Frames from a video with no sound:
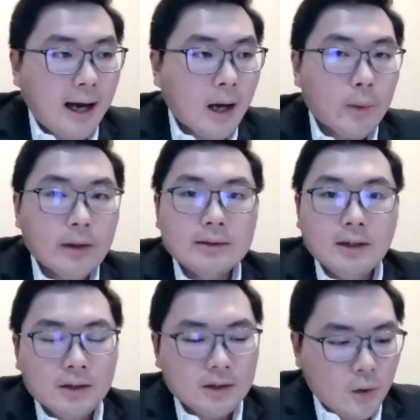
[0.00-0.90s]
I will
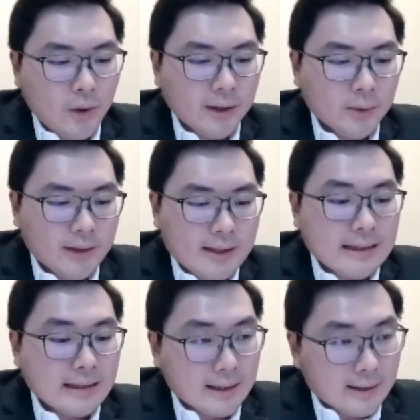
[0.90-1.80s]
not go into
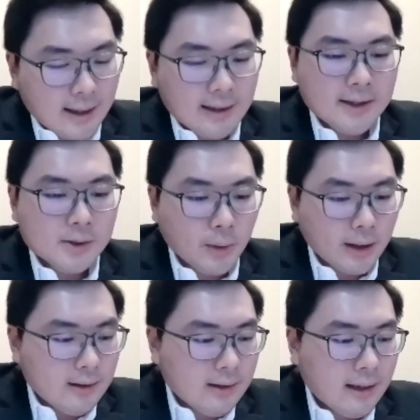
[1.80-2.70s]
this in detail as
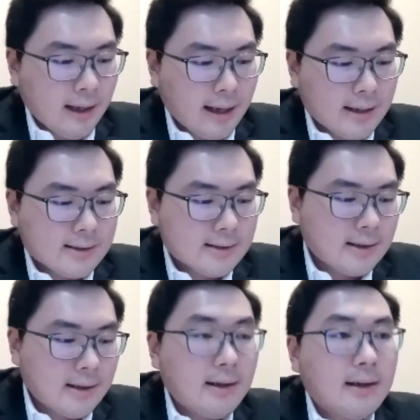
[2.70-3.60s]
well,
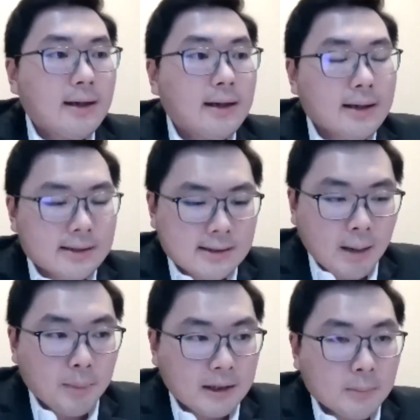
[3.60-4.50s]
as it
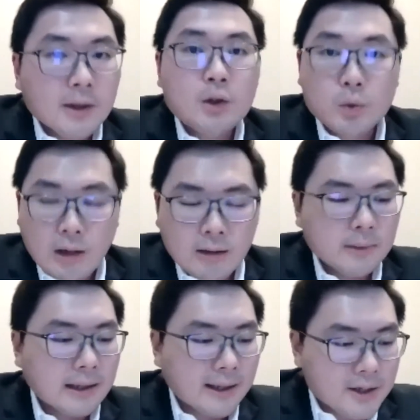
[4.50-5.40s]
is applicable
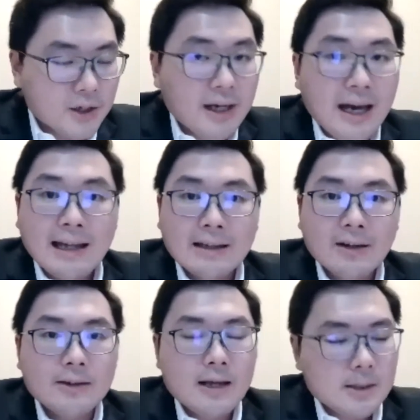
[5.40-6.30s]
throughout Malaysia and
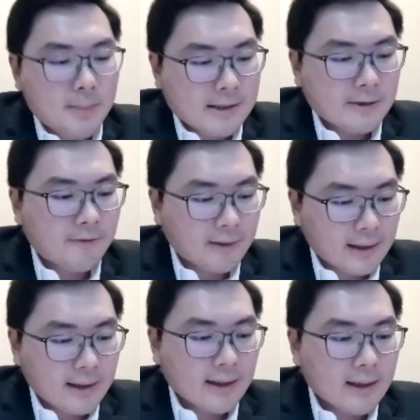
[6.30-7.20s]
not
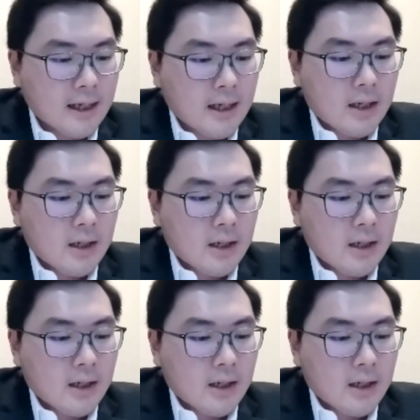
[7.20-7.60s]
specifically